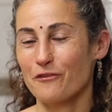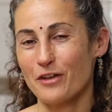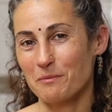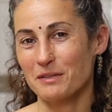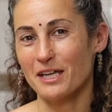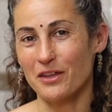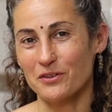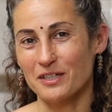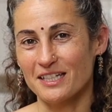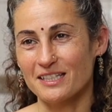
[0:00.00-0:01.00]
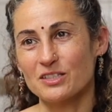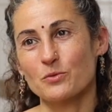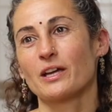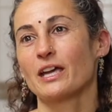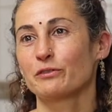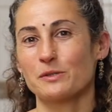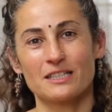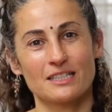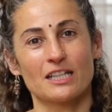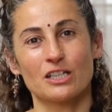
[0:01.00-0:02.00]
family gatherings where
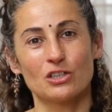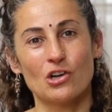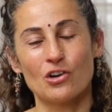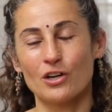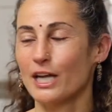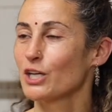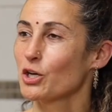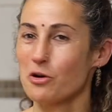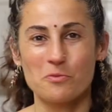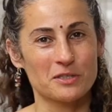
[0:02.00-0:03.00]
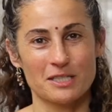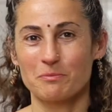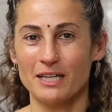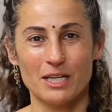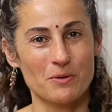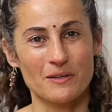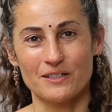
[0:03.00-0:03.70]
everyone's getting along and no one wants to be anywhere